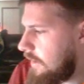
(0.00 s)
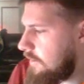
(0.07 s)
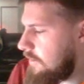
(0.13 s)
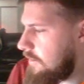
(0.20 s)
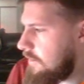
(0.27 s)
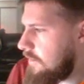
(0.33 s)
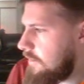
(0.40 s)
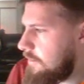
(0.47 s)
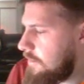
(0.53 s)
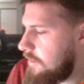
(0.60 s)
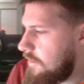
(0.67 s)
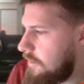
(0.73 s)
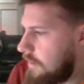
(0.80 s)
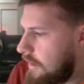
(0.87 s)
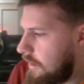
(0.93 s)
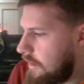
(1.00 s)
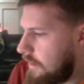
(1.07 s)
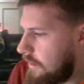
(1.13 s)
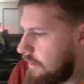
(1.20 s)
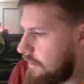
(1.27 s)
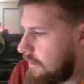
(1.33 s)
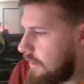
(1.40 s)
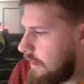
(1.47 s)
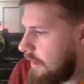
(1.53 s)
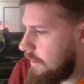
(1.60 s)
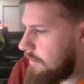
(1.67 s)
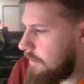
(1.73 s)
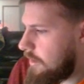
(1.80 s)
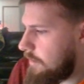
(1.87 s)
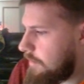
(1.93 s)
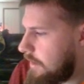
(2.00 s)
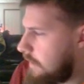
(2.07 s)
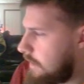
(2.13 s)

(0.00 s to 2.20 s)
these up, but you can add them up. And